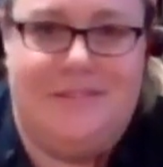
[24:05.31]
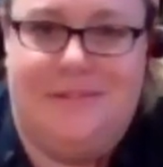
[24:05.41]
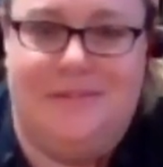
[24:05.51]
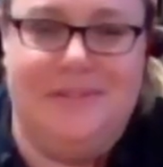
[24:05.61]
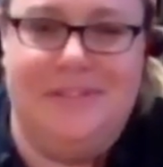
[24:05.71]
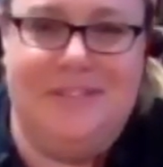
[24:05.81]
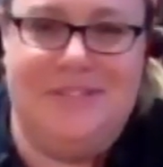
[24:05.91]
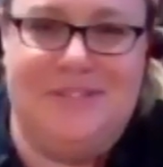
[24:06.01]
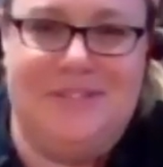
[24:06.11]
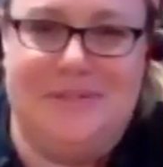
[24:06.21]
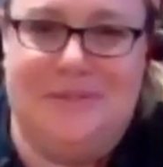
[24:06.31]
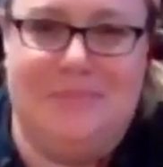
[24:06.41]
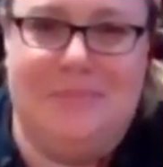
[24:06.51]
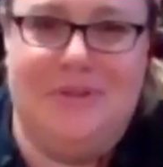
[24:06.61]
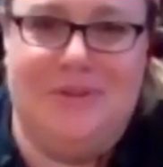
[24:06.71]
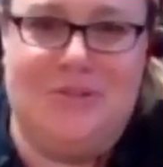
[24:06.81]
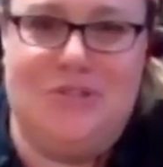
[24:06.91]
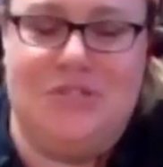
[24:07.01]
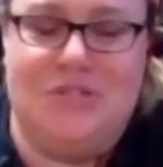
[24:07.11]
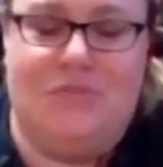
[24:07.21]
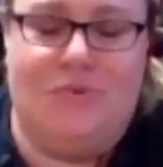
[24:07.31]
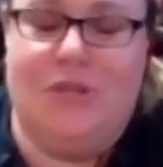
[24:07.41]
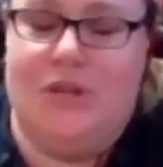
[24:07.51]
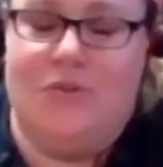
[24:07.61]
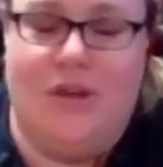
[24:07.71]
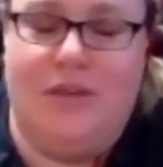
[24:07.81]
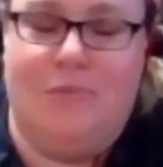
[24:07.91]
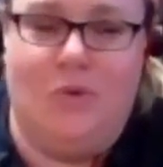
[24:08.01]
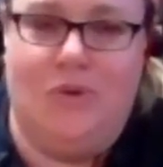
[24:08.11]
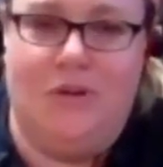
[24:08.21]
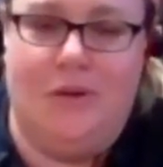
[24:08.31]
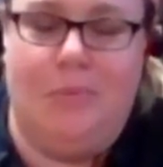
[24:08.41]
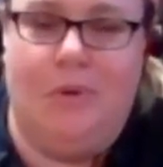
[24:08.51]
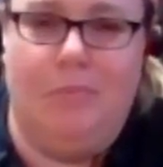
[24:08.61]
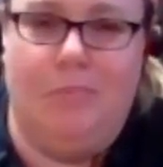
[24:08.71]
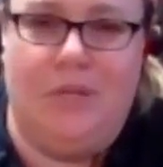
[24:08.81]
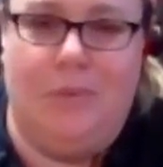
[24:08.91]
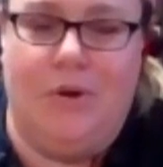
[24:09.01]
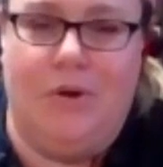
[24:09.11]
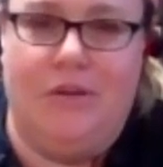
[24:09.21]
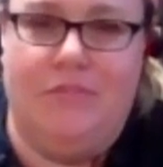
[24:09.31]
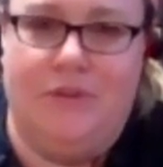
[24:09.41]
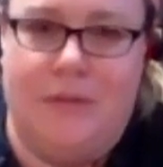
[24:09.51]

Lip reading: And it's just a really great community to be a part of.